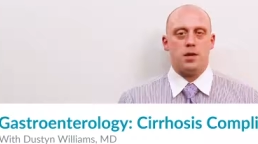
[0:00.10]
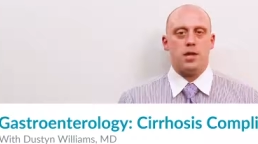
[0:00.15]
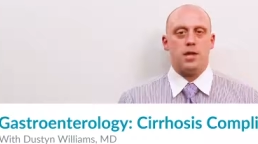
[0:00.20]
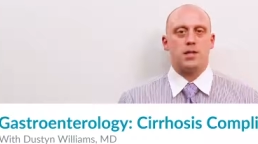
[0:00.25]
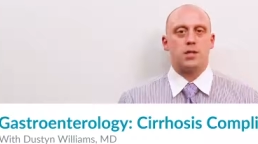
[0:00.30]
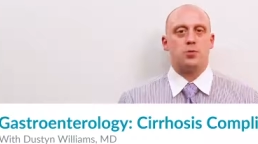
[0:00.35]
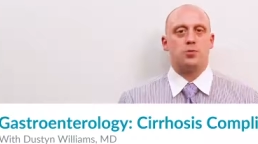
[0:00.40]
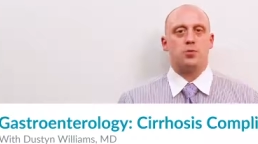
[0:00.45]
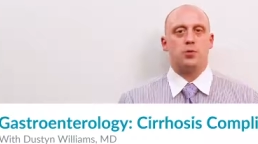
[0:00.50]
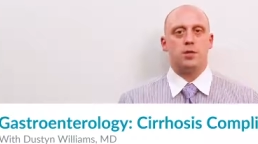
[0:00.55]

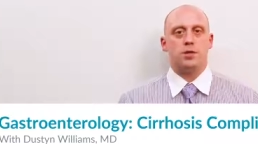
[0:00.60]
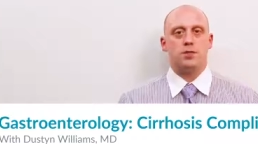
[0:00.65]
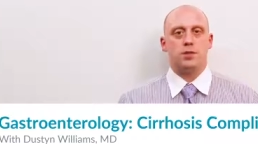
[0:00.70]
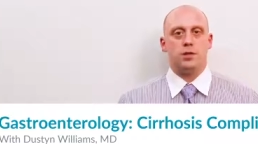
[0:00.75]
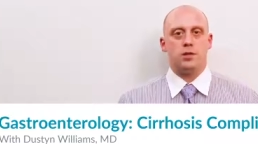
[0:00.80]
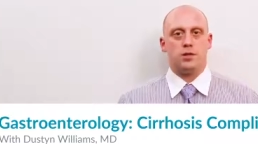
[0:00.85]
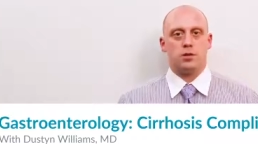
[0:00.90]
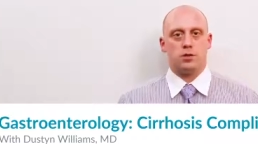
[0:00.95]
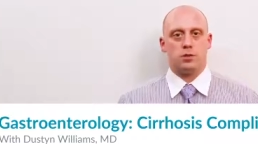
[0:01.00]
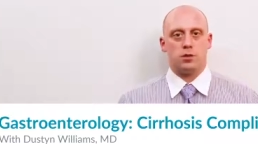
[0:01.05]
In the
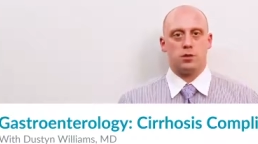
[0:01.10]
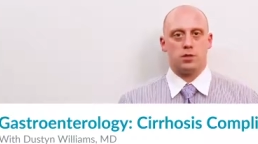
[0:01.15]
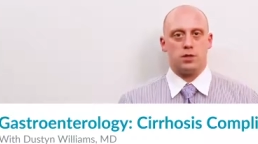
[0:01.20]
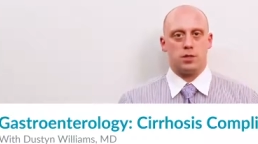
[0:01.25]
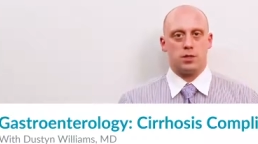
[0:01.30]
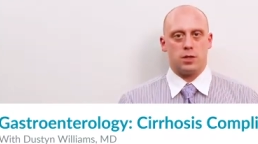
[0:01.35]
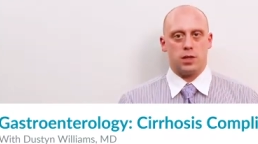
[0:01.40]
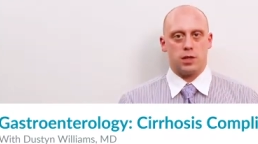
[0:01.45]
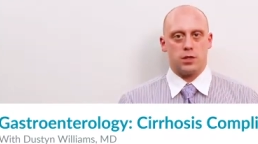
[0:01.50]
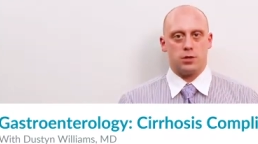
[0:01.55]
previous
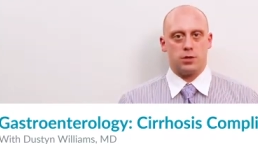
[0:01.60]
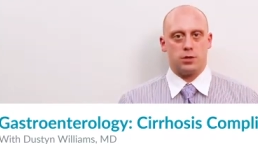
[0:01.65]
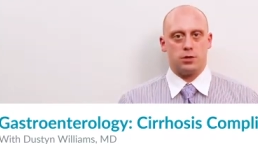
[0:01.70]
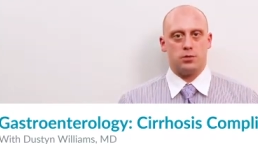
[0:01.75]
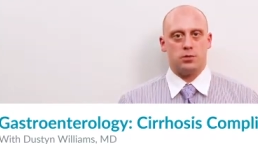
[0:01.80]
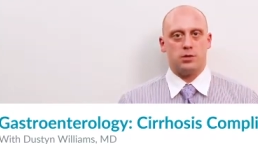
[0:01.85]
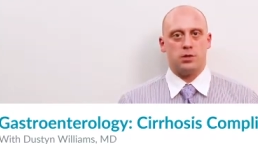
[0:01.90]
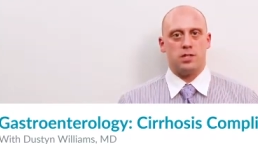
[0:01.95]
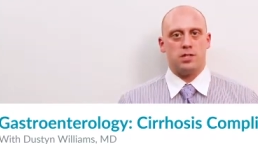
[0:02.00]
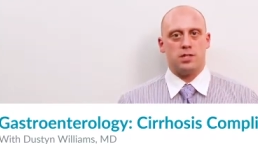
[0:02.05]
cirrhosis
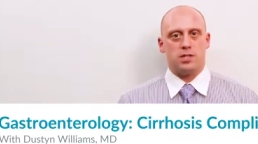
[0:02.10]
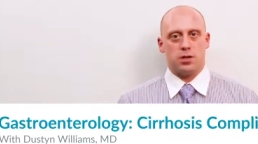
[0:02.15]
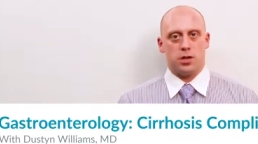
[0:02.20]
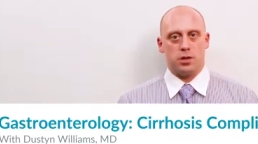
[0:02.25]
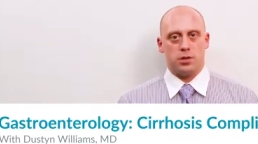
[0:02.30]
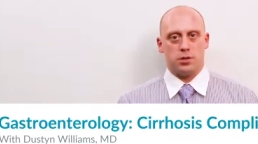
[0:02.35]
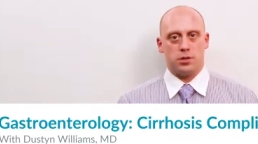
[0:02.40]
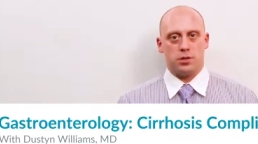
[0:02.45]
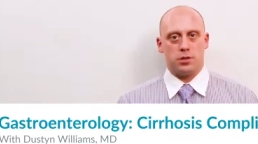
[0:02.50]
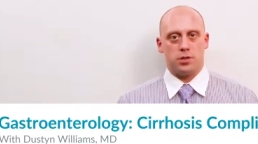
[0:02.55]
lecture,
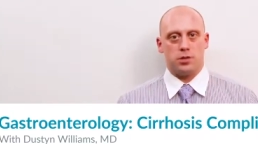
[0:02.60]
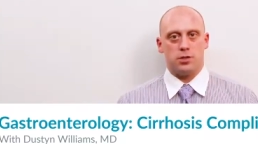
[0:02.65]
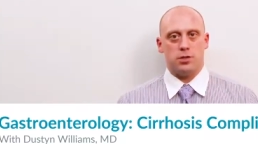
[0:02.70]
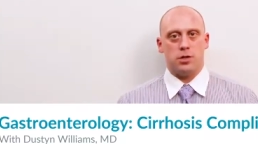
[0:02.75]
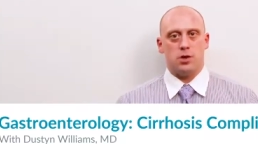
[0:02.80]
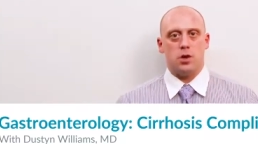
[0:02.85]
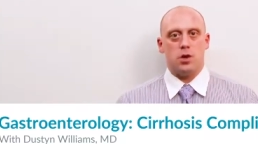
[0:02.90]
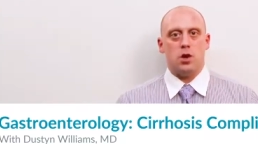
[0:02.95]
etiologies,